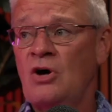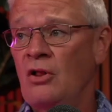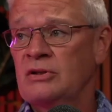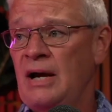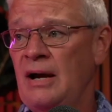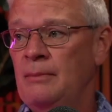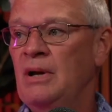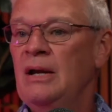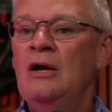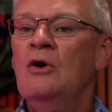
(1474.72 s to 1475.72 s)
all the time.
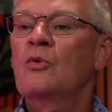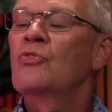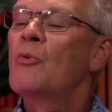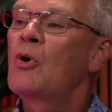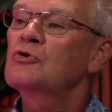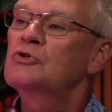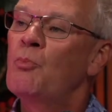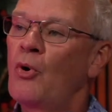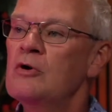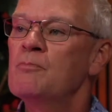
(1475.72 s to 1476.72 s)
The most
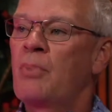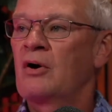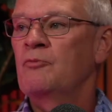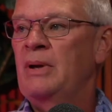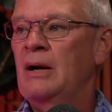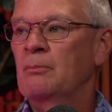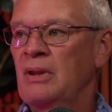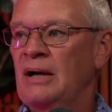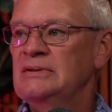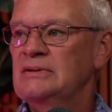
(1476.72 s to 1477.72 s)
important part of PM
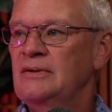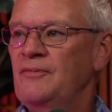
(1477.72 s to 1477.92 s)
Plus